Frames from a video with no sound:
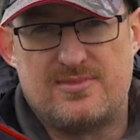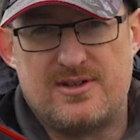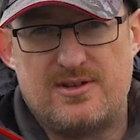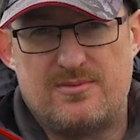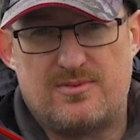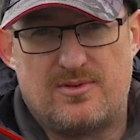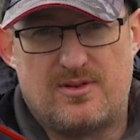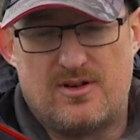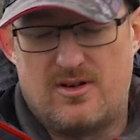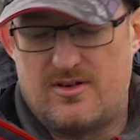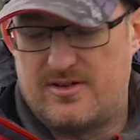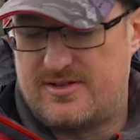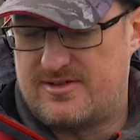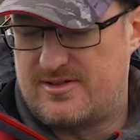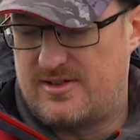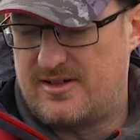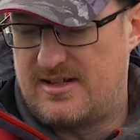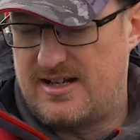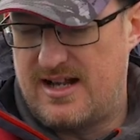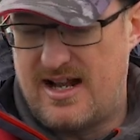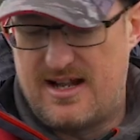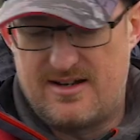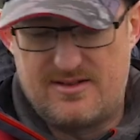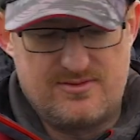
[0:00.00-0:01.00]
people like
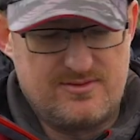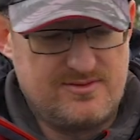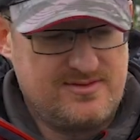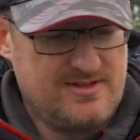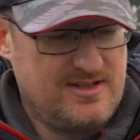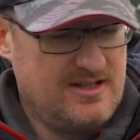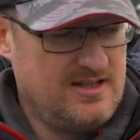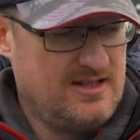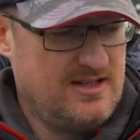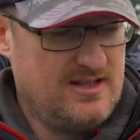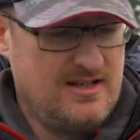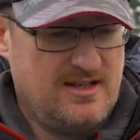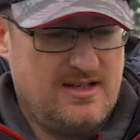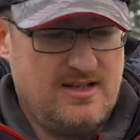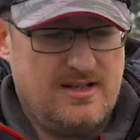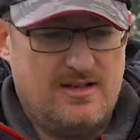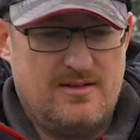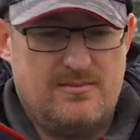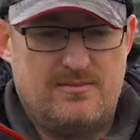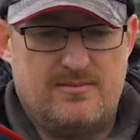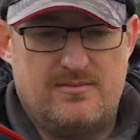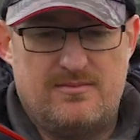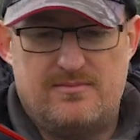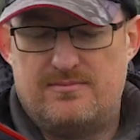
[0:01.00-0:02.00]
solid handles,
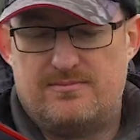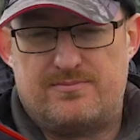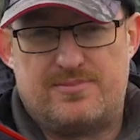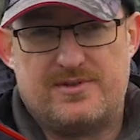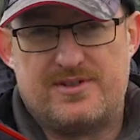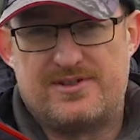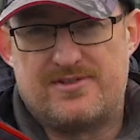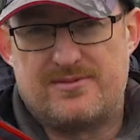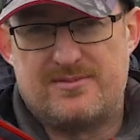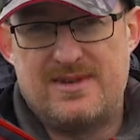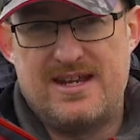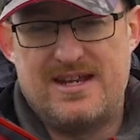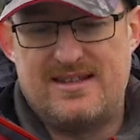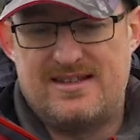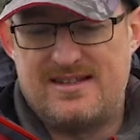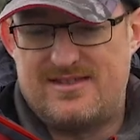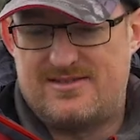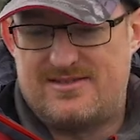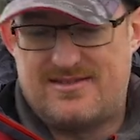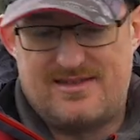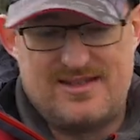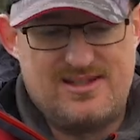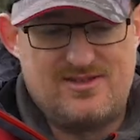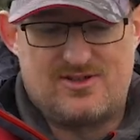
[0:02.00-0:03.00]
but to me
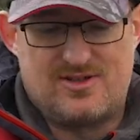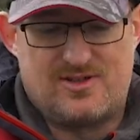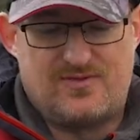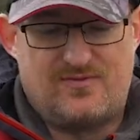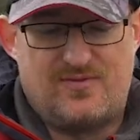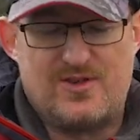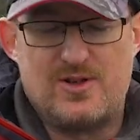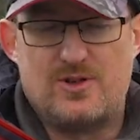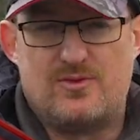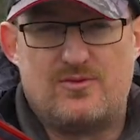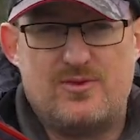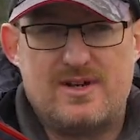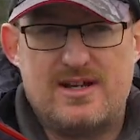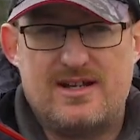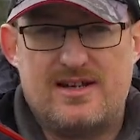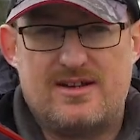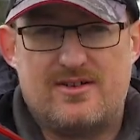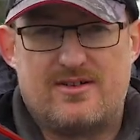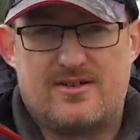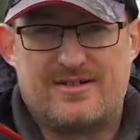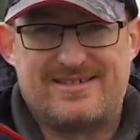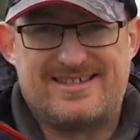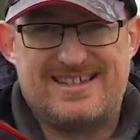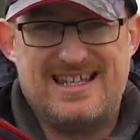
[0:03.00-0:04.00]
these just feel really
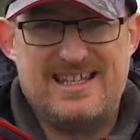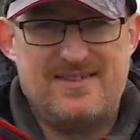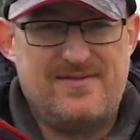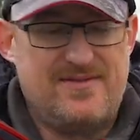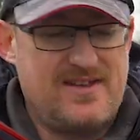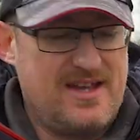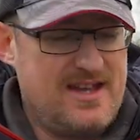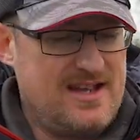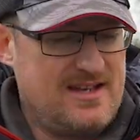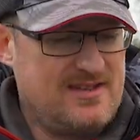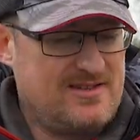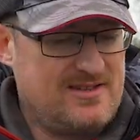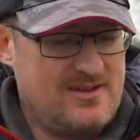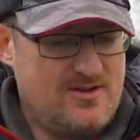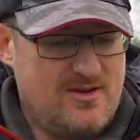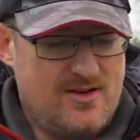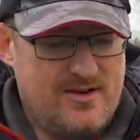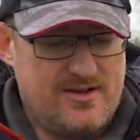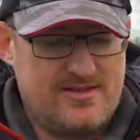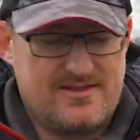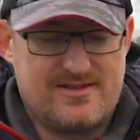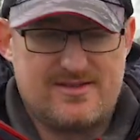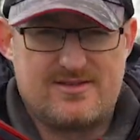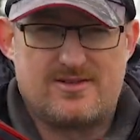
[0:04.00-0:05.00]
nice. The EVA is
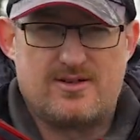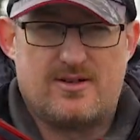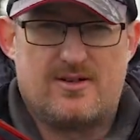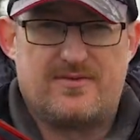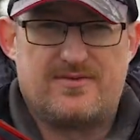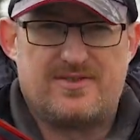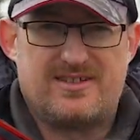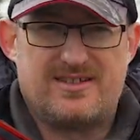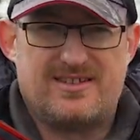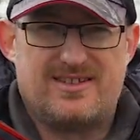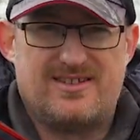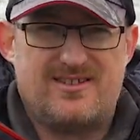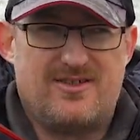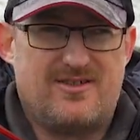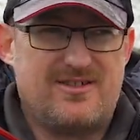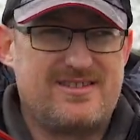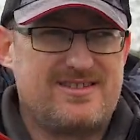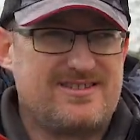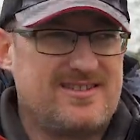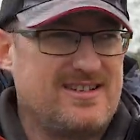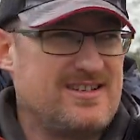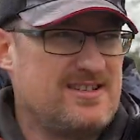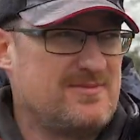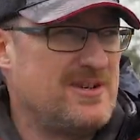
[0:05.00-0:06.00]
nice and soft,
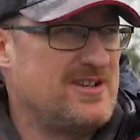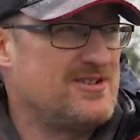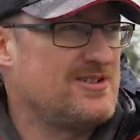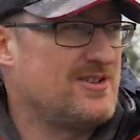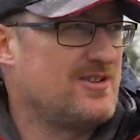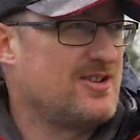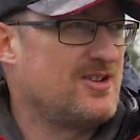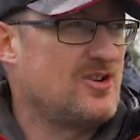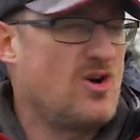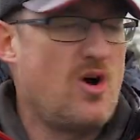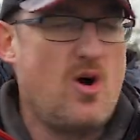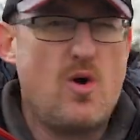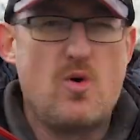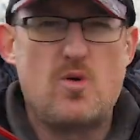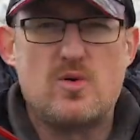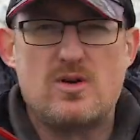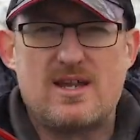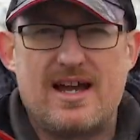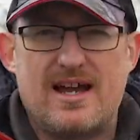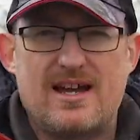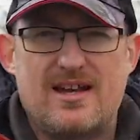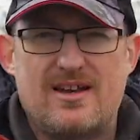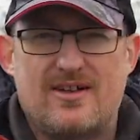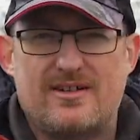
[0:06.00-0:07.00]
nice, especially on a cold
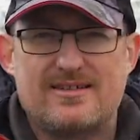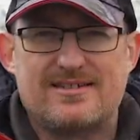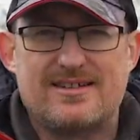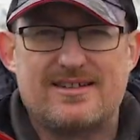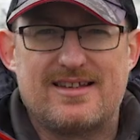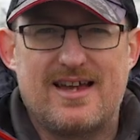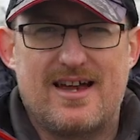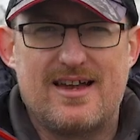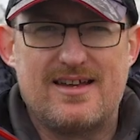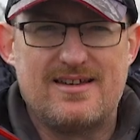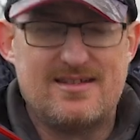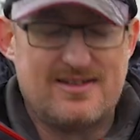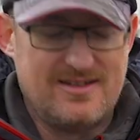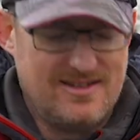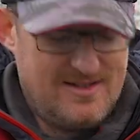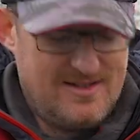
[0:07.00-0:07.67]
day like today.